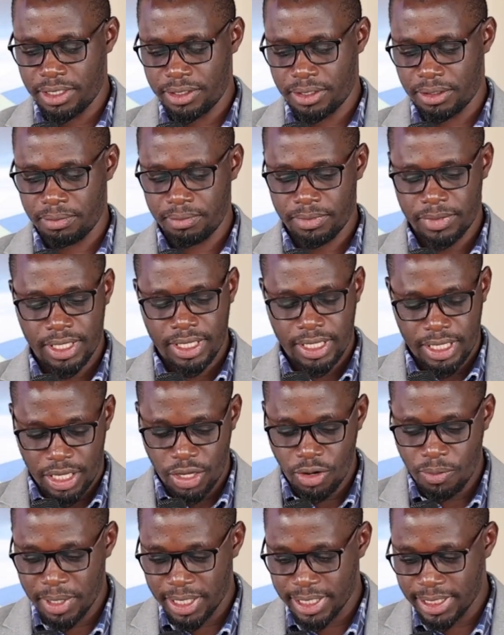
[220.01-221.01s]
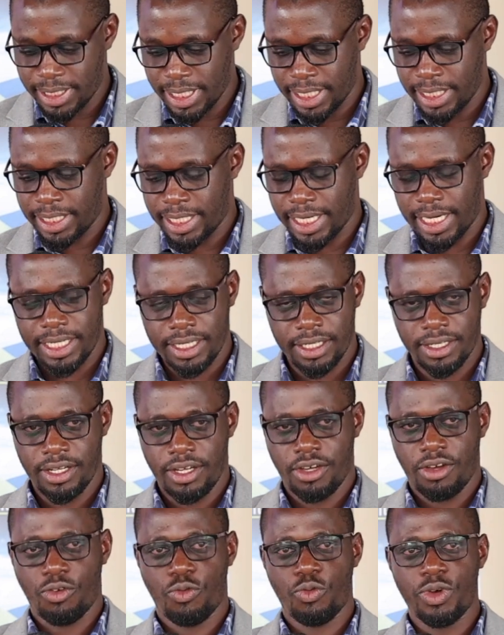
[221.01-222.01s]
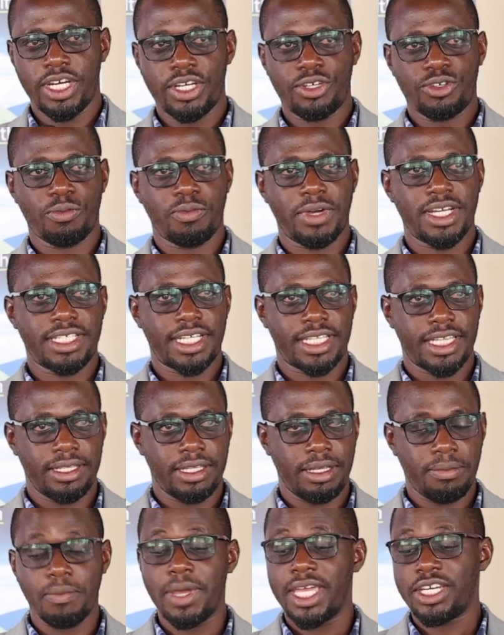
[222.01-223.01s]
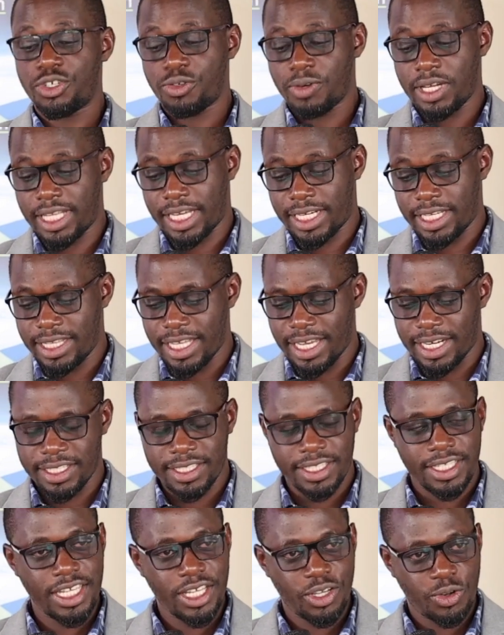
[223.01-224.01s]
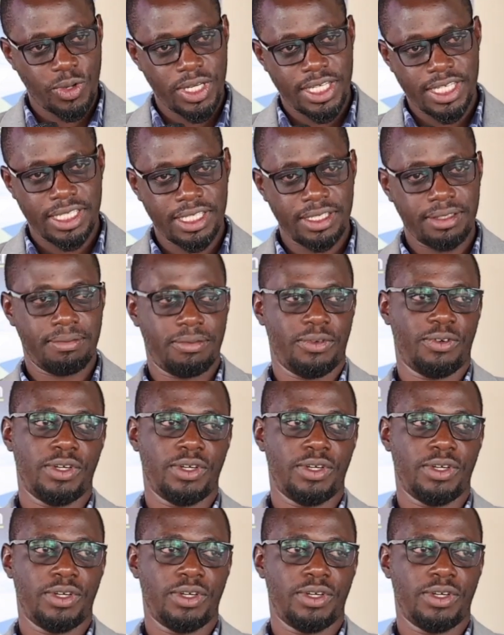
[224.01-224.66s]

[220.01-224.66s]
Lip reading: So human-centered, we need to ensure that there is equity.